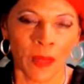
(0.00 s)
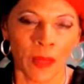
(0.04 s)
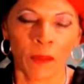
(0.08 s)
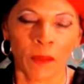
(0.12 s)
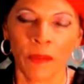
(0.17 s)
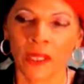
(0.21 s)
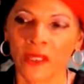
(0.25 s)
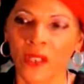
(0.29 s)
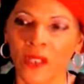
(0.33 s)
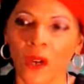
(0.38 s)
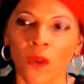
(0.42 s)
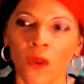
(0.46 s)

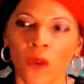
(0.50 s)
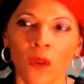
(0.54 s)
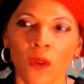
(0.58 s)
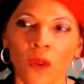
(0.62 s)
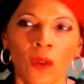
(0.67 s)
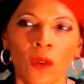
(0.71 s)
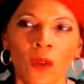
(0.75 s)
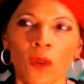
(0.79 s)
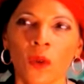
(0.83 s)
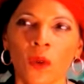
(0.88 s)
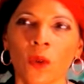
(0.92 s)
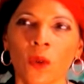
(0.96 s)
But don't
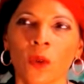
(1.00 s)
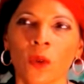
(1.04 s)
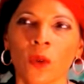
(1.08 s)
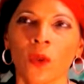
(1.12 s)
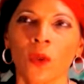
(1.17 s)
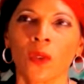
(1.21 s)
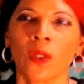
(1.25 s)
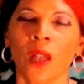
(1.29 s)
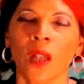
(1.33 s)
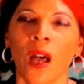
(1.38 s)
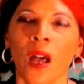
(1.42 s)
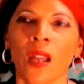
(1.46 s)

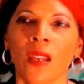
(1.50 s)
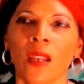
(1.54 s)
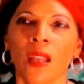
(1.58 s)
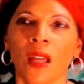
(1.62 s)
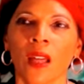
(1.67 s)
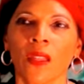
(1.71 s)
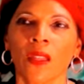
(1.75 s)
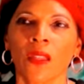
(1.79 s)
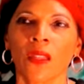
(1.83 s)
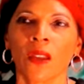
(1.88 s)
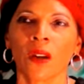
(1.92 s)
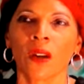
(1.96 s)
lose
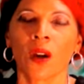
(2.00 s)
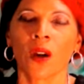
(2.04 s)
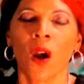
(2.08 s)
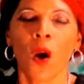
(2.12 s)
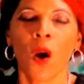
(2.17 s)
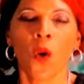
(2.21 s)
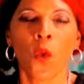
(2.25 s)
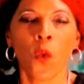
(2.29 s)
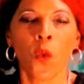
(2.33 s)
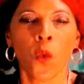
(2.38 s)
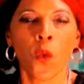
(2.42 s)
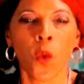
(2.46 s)
another
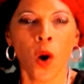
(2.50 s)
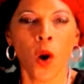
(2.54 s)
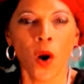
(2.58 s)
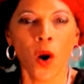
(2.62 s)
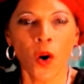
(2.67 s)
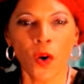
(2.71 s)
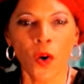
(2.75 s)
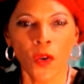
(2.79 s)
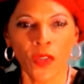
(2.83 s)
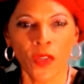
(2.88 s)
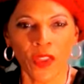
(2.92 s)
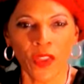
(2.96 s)

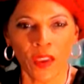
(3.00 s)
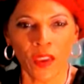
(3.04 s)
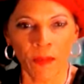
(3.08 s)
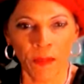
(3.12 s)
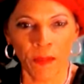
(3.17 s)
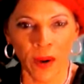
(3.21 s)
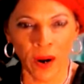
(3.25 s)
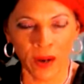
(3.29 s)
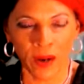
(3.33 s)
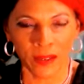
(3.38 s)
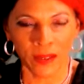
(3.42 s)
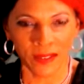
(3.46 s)
worthy
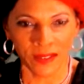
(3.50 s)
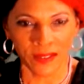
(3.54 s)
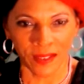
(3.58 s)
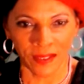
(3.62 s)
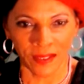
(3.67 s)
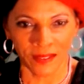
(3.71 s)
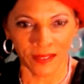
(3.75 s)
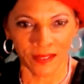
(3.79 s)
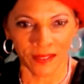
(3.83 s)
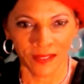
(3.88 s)
person